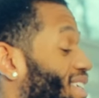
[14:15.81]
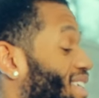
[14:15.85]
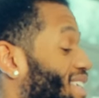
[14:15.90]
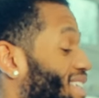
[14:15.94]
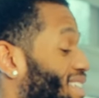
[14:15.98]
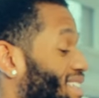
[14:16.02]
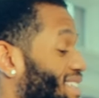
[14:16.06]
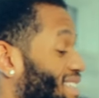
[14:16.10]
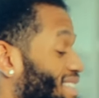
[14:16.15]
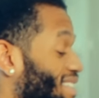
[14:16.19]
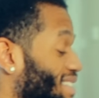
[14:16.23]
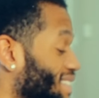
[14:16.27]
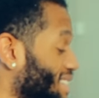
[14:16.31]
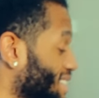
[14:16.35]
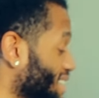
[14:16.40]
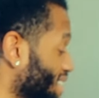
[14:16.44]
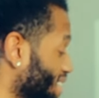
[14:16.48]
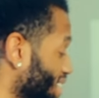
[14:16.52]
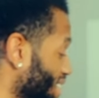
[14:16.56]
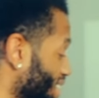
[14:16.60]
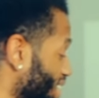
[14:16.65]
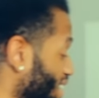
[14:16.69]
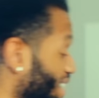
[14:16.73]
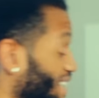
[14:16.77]
is.
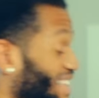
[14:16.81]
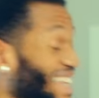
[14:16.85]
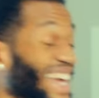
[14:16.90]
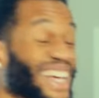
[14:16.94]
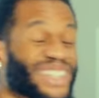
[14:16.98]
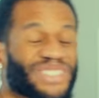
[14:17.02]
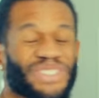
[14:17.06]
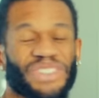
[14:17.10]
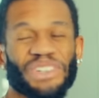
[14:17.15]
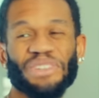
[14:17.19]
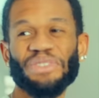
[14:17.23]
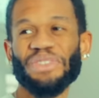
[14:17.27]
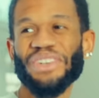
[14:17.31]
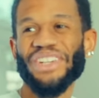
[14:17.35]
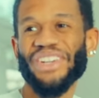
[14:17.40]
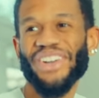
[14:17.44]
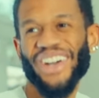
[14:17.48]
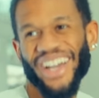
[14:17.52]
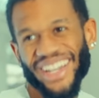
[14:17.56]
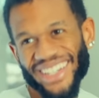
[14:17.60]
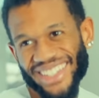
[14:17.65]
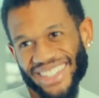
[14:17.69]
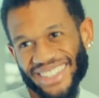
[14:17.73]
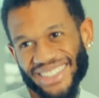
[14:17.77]
That's where the
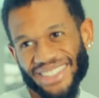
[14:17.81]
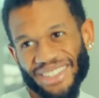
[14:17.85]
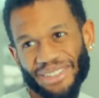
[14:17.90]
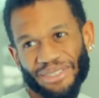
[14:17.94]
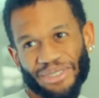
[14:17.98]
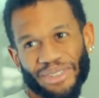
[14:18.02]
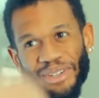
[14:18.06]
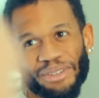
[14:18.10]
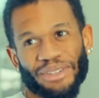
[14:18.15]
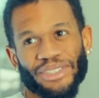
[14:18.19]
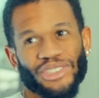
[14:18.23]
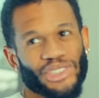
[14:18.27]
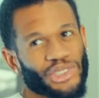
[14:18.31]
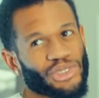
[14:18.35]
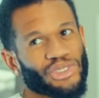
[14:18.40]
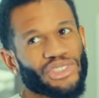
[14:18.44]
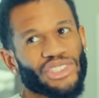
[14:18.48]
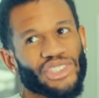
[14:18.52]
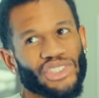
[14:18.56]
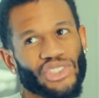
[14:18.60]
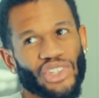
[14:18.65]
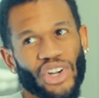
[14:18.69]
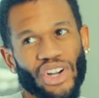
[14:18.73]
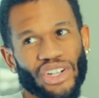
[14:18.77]
video ideas come from, because you
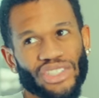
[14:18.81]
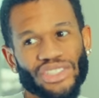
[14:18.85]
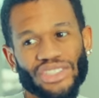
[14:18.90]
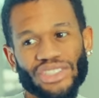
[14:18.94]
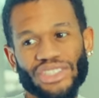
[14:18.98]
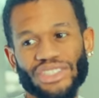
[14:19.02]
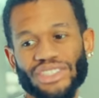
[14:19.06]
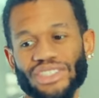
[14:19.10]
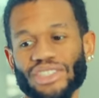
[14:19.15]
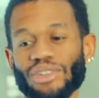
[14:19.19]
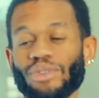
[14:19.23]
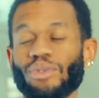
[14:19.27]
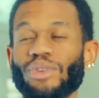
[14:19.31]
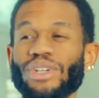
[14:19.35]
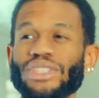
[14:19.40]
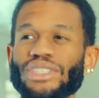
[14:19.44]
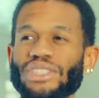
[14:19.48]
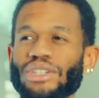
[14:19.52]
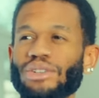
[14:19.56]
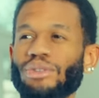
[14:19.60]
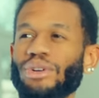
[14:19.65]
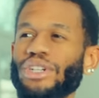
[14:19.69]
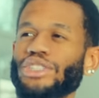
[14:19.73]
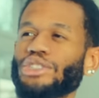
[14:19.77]
just talk to yourself.
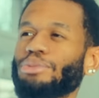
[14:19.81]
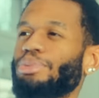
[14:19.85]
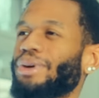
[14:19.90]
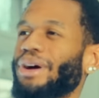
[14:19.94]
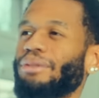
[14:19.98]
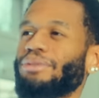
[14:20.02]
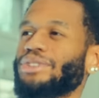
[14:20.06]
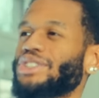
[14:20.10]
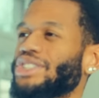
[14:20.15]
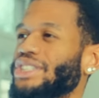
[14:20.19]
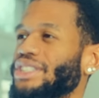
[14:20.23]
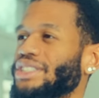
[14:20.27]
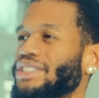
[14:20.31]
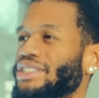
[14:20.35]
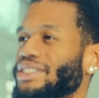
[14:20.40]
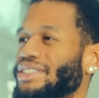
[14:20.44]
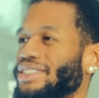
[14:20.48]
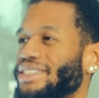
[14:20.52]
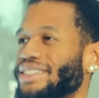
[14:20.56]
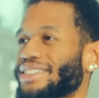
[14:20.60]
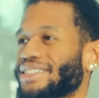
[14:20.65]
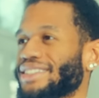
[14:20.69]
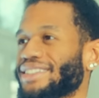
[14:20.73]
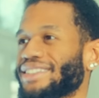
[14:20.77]
what's your problem with cheese?
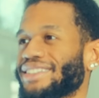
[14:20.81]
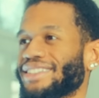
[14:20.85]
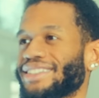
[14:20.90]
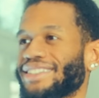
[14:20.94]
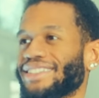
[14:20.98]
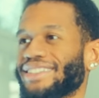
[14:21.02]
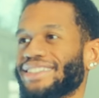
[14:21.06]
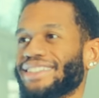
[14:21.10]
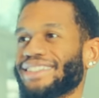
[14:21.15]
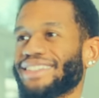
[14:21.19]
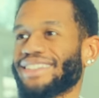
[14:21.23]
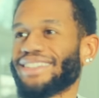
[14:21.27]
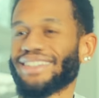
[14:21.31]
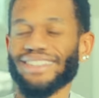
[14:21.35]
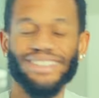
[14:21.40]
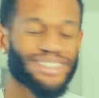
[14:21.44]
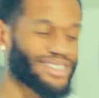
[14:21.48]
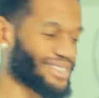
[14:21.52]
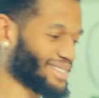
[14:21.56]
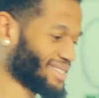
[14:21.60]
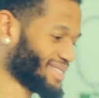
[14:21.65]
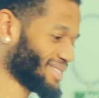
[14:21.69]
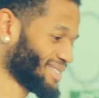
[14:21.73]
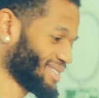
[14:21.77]
But I like
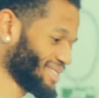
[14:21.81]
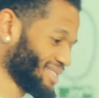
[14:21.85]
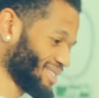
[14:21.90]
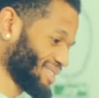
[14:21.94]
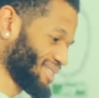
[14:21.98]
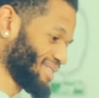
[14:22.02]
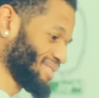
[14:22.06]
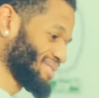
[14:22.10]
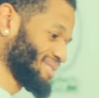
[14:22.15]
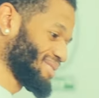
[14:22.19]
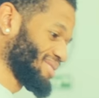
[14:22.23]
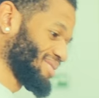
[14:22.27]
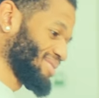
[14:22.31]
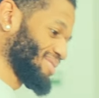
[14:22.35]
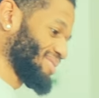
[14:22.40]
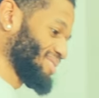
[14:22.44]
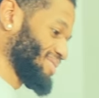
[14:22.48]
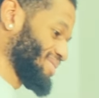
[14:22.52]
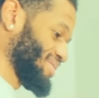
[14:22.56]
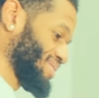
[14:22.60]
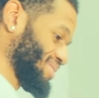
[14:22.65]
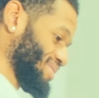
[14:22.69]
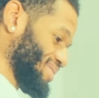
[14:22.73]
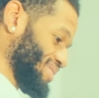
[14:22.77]
it. There's no problem.
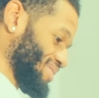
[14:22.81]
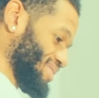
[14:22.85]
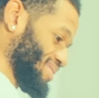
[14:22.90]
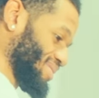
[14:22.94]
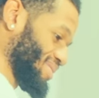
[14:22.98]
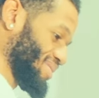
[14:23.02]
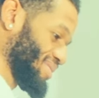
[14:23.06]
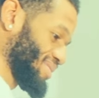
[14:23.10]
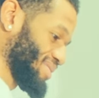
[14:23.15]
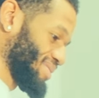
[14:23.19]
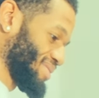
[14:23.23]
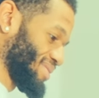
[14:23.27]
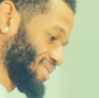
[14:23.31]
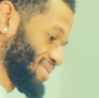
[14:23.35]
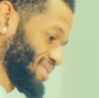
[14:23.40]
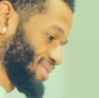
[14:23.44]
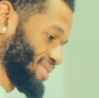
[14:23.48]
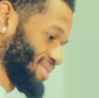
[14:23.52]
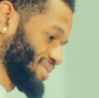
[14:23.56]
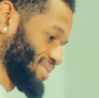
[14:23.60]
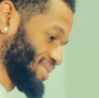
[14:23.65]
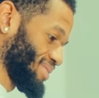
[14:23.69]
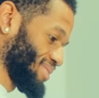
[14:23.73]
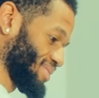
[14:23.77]
I enjoy it.
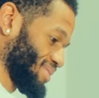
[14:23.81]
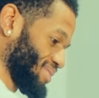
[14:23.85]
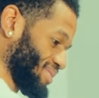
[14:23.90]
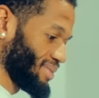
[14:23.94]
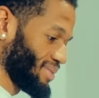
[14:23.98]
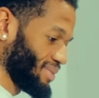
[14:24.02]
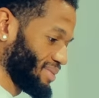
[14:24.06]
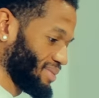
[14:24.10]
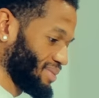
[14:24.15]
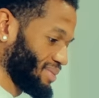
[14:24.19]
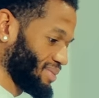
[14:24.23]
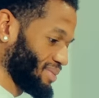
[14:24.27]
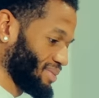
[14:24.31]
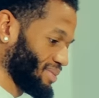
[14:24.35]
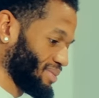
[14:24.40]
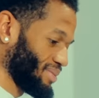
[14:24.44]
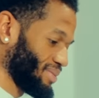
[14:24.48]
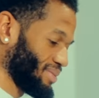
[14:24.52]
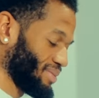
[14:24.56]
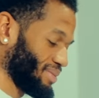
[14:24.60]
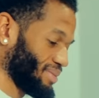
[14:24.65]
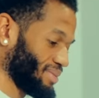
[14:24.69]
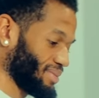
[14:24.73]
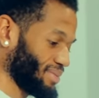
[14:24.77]
You
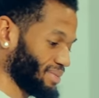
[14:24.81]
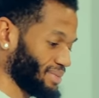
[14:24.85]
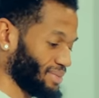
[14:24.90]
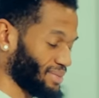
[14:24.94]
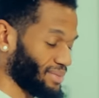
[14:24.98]
literally have a